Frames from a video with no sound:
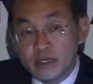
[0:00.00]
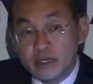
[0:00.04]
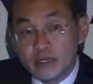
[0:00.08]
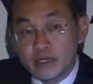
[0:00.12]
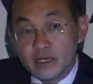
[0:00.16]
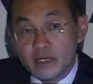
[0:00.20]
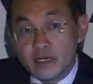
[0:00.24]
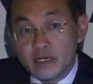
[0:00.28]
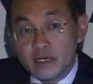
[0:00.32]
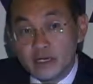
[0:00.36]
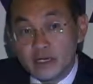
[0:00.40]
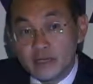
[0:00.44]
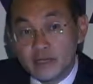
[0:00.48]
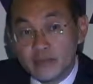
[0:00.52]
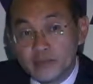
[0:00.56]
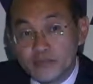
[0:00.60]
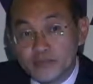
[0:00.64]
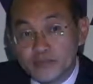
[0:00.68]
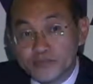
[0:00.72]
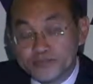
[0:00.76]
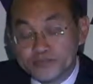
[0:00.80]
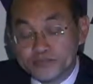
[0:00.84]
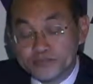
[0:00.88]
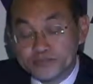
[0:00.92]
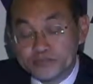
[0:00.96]

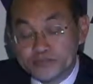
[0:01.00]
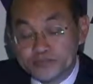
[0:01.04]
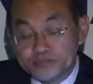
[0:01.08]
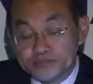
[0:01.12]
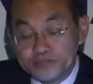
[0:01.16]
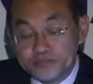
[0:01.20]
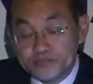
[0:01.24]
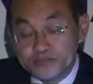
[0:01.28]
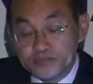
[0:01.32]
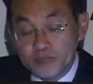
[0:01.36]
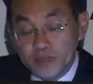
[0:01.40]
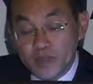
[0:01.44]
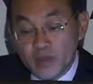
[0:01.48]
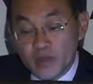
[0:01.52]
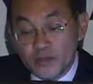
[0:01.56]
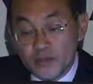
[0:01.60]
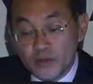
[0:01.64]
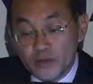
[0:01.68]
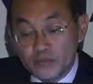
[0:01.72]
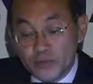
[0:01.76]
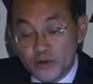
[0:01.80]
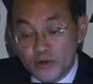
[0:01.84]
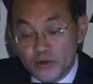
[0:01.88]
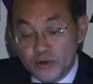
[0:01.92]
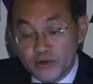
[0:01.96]

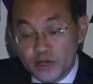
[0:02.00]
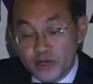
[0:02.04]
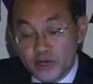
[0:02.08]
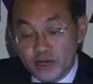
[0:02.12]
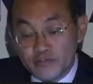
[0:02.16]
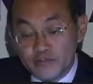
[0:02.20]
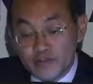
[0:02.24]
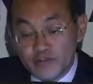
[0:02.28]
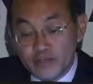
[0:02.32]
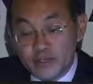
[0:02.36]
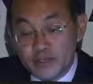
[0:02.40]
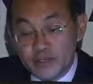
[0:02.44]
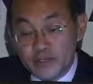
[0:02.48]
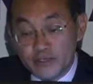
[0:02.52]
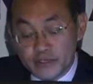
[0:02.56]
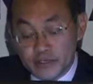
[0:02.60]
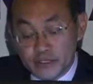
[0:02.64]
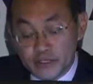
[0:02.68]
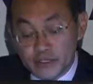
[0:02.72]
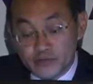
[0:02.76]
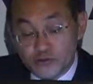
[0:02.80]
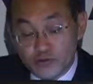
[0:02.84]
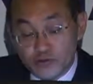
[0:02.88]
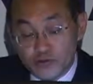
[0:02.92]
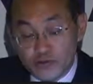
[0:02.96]
that Bornhofer and his
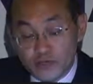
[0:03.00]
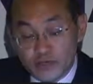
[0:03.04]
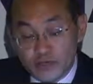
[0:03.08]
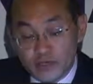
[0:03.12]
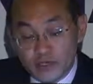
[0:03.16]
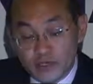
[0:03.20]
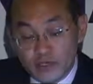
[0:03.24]
group